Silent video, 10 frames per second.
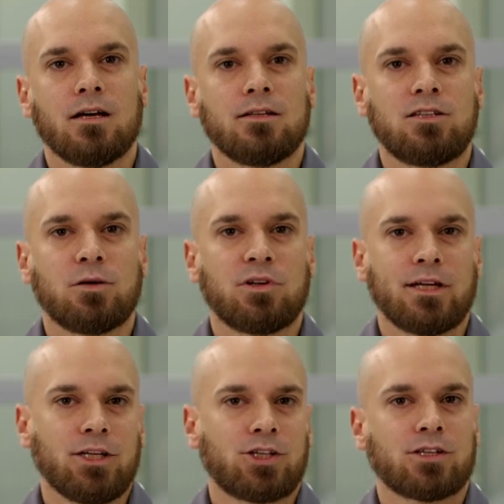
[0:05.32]

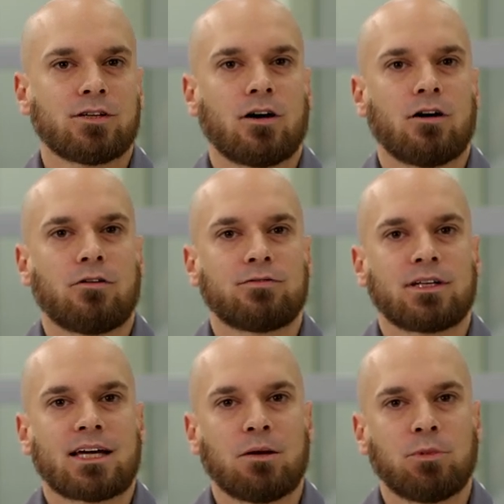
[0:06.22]
determination of
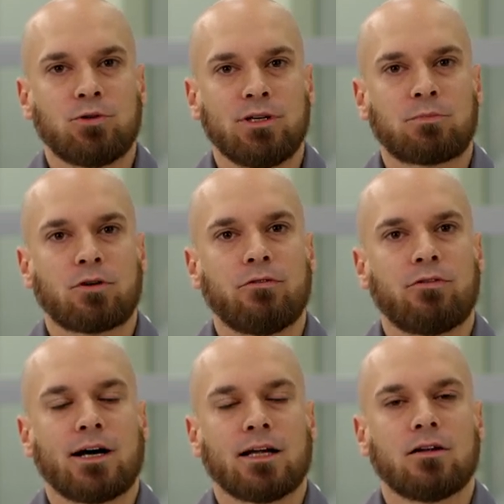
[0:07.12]
the cannabinoid
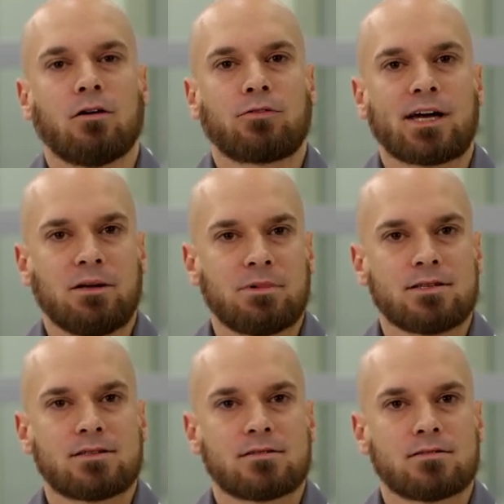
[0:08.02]
profile of
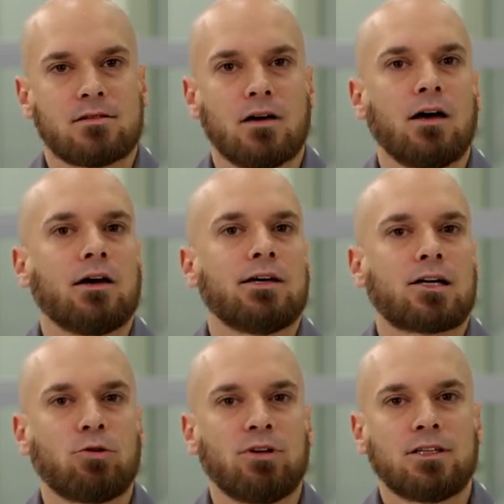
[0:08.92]
cannabis,
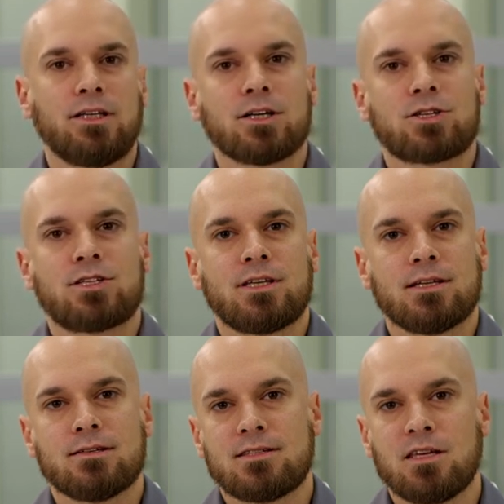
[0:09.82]
including THC,
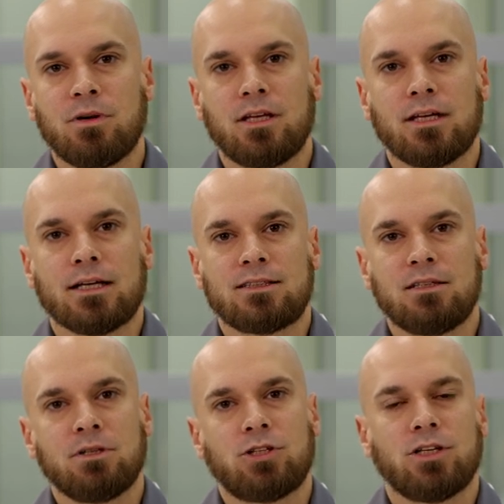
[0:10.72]
CBD and
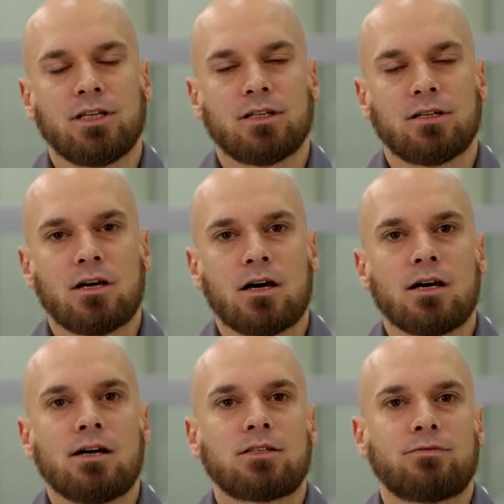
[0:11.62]
CBG,
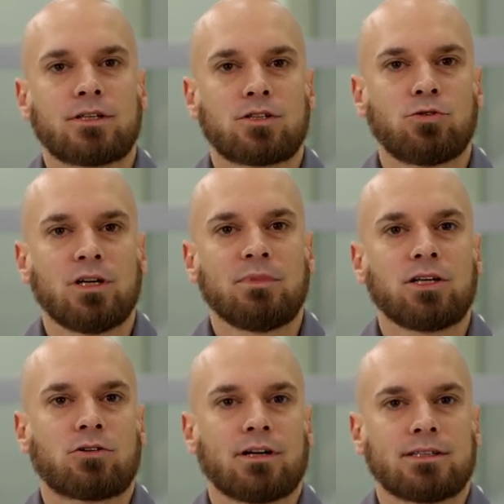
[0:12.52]
is of extreme
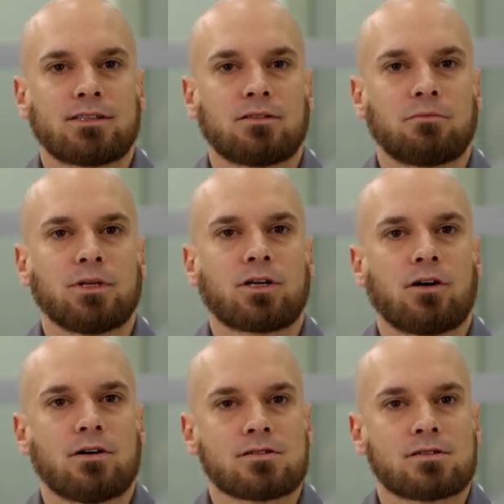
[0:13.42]
interest
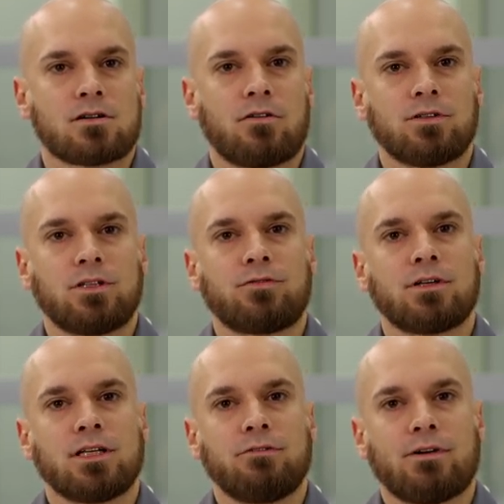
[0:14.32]
because of the
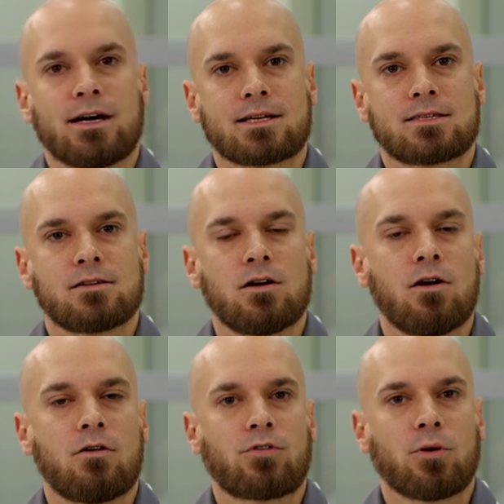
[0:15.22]
different effects
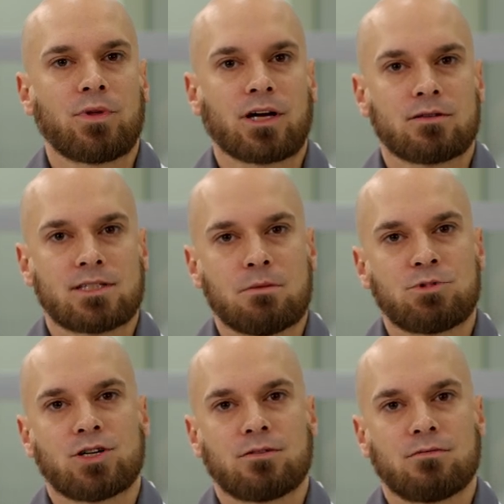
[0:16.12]
from their
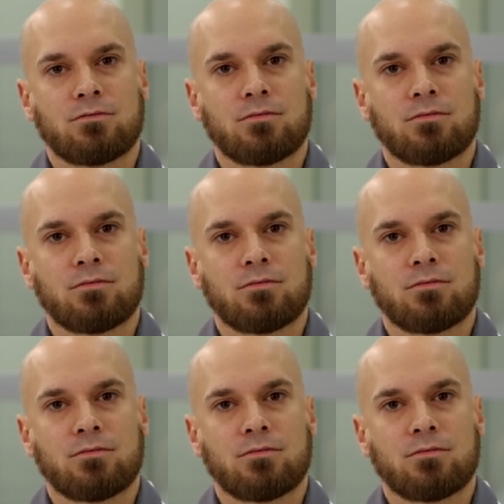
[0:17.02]
consumption